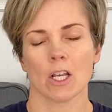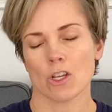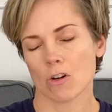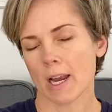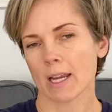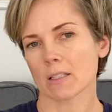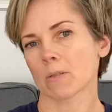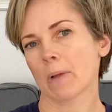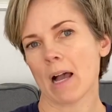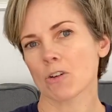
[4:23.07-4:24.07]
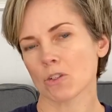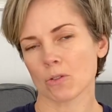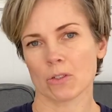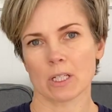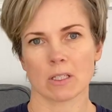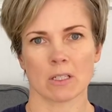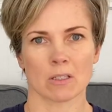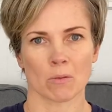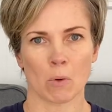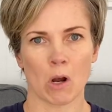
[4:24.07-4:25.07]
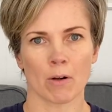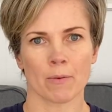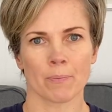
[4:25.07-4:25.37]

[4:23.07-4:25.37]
Your hands about shoulder distance apart.